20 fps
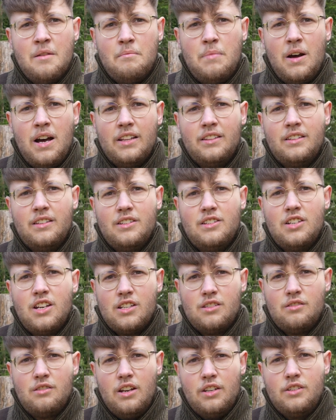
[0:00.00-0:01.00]
But
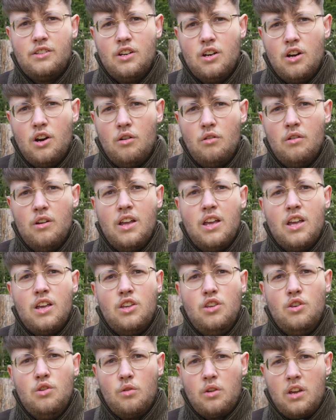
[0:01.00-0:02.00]
just to let you know,
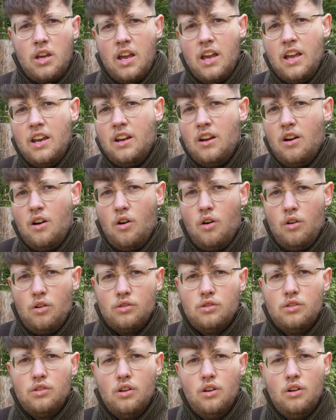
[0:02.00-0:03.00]
you can
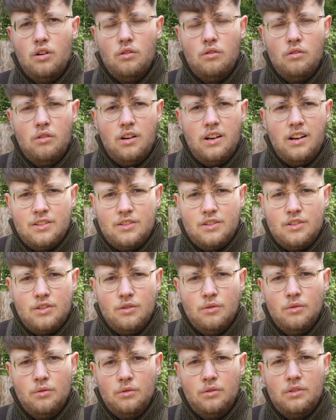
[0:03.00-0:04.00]
also
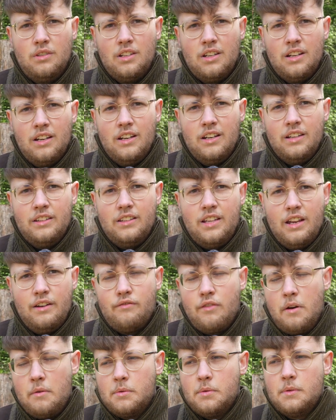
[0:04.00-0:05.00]
shoot 10
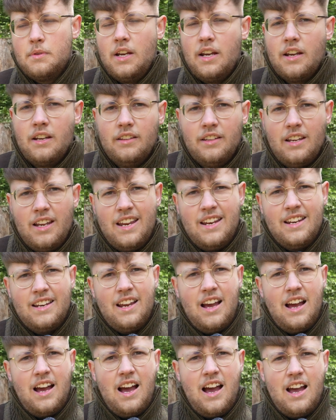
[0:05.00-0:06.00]
frames per second in
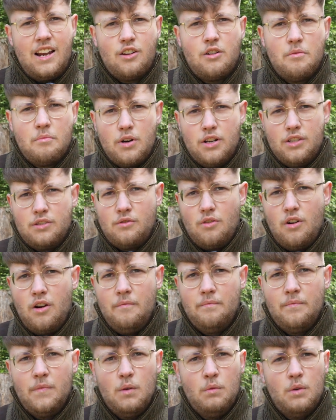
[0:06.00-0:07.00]
uncompressed
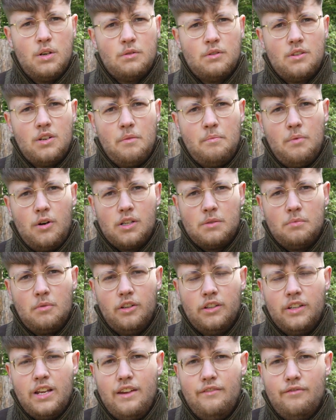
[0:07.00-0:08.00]
RAW, which was not possible
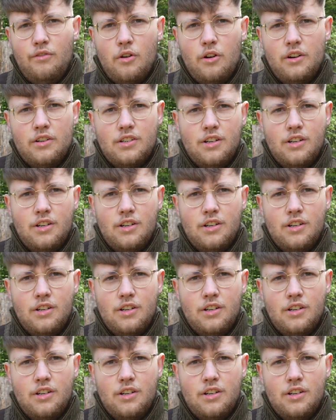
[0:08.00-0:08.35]
on the A4.